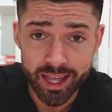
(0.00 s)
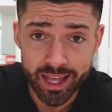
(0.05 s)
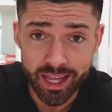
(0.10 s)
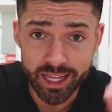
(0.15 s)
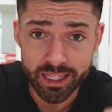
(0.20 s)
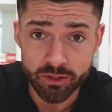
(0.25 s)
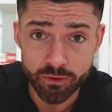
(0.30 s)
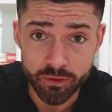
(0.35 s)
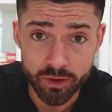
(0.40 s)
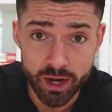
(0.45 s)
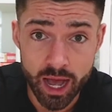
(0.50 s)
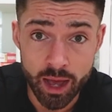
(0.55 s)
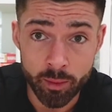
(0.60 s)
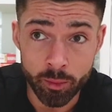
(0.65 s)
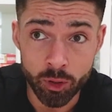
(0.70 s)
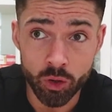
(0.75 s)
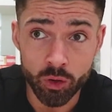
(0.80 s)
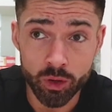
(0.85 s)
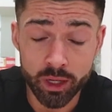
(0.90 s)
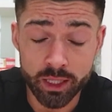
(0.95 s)
It's
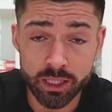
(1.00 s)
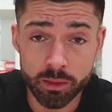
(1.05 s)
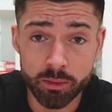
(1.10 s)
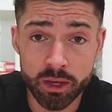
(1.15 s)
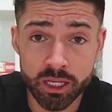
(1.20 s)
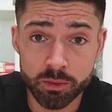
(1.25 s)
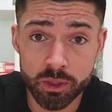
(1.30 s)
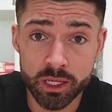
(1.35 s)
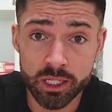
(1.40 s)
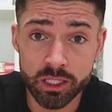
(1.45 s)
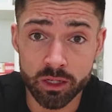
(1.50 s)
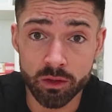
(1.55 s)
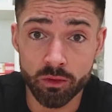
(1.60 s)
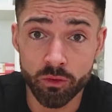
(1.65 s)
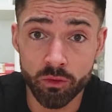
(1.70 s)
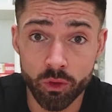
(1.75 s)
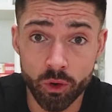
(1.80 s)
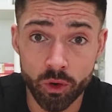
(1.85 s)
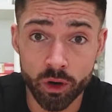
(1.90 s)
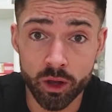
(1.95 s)
phenomenal. It's the best pizza in
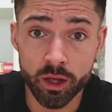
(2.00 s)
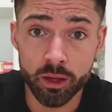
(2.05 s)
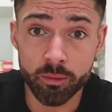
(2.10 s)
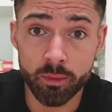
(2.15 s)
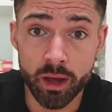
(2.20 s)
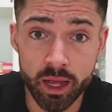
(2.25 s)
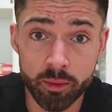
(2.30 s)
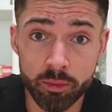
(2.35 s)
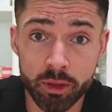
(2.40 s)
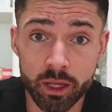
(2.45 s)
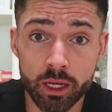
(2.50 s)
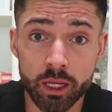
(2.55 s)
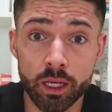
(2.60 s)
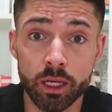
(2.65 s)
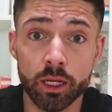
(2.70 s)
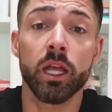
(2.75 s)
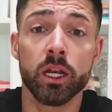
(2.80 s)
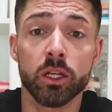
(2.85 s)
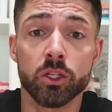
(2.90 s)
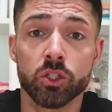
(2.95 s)
Florida, in my
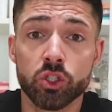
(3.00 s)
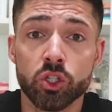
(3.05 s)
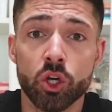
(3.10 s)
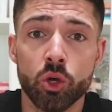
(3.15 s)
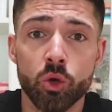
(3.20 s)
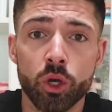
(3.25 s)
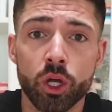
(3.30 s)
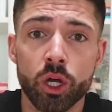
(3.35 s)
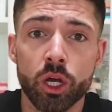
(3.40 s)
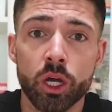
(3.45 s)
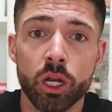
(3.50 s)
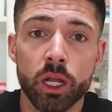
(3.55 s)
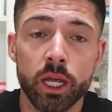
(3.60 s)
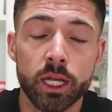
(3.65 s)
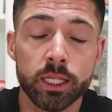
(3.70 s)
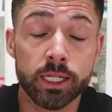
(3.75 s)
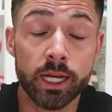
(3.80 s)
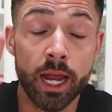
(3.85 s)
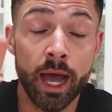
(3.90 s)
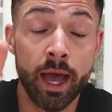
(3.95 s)
opinion. It is so good.
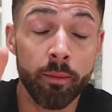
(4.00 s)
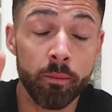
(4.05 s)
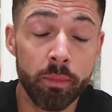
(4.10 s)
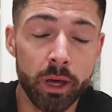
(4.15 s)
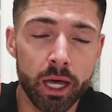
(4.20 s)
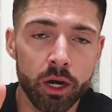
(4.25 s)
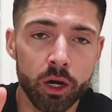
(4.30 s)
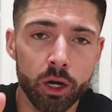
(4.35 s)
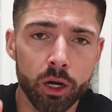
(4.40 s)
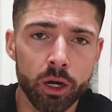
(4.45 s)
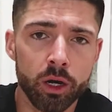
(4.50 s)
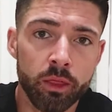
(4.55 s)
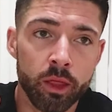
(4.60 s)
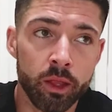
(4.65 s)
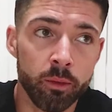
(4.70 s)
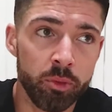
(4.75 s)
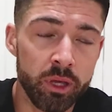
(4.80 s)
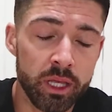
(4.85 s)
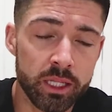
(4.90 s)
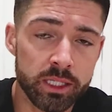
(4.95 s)
It's not better
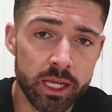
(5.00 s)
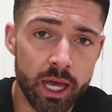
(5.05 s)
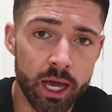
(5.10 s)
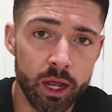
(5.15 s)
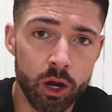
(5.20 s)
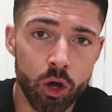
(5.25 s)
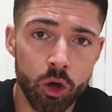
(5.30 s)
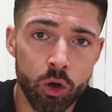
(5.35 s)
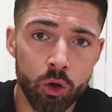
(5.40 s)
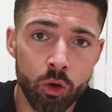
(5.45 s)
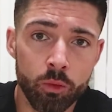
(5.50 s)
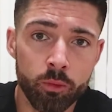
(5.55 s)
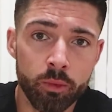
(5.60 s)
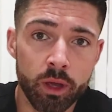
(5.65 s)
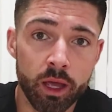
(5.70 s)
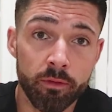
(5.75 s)
than pizza at home.